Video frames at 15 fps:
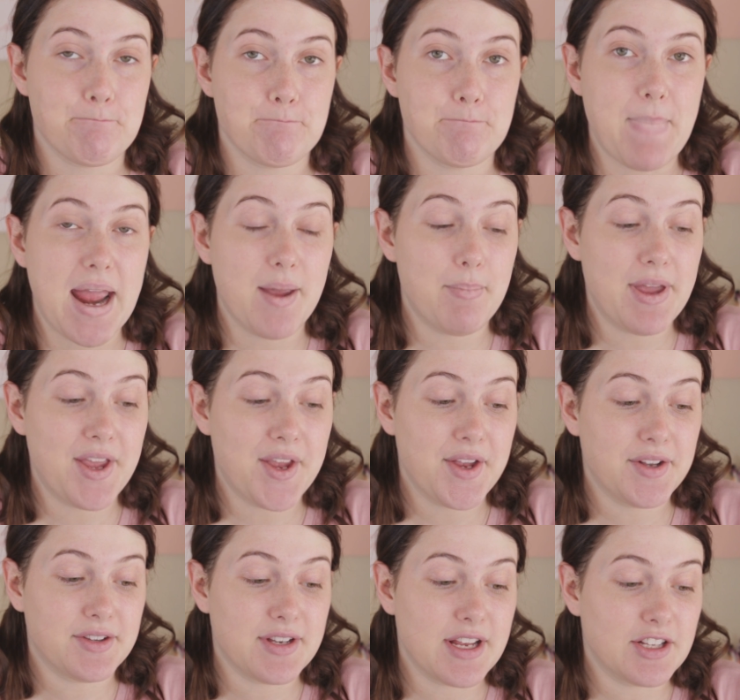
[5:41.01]

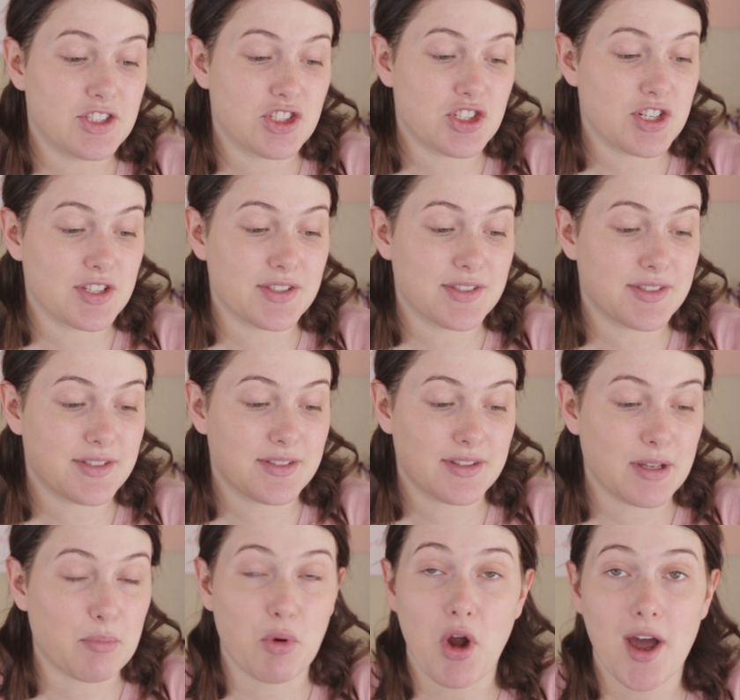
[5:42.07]
maybe it's just
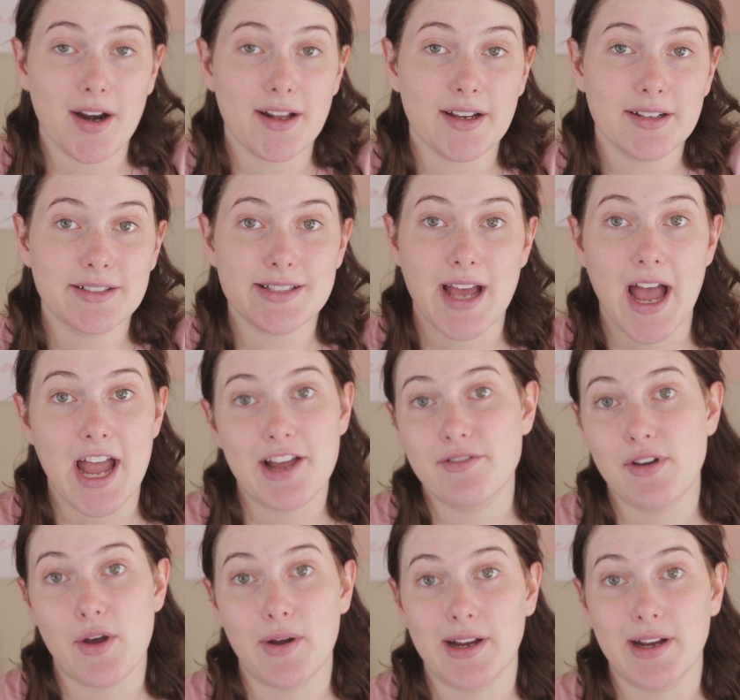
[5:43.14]
the product. I have no